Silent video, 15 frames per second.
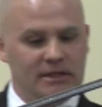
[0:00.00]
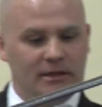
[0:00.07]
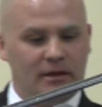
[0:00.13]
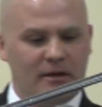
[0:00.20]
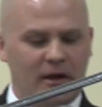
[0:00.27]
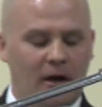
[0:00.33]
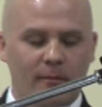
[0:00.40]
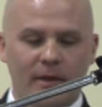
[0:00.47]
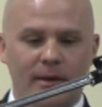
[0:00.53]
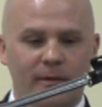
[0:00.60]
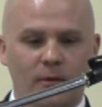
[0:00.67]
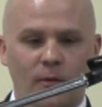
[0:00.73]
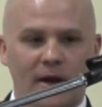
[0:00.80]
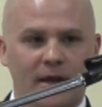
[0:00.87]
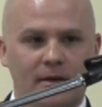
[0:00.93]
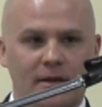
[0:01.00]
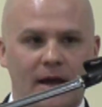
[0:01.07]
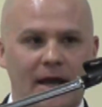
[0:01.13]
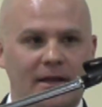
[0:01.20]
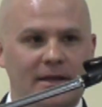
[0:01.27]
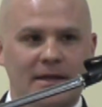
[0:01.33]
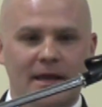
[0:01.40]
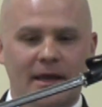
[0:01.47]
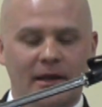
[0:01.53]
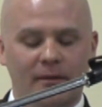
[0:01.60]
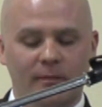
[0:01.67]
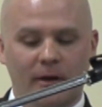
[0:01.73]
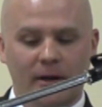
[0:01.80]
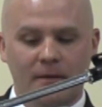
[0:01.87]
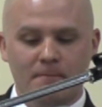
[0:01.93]
and, I maybe weighed
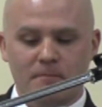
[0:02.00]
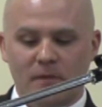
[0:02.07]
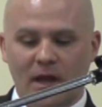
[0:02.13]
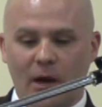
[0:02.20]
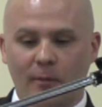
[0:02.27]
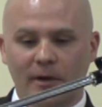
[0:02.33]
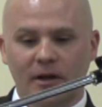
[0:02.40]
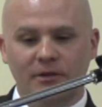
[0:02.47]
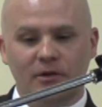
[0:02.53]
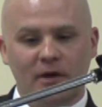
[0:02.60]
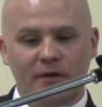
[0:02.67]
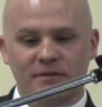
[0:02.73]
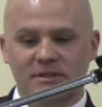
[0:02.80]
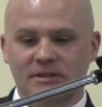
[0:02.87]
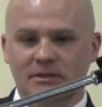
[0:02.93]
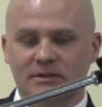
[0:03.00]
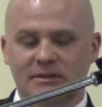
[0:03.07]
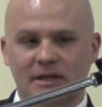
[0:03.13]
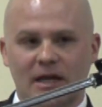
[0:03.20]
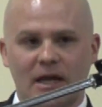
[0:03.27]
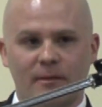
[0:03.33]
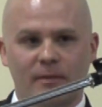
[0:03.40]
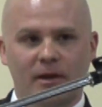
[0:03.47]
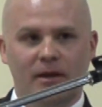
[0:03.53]
98, but I went out there every single time,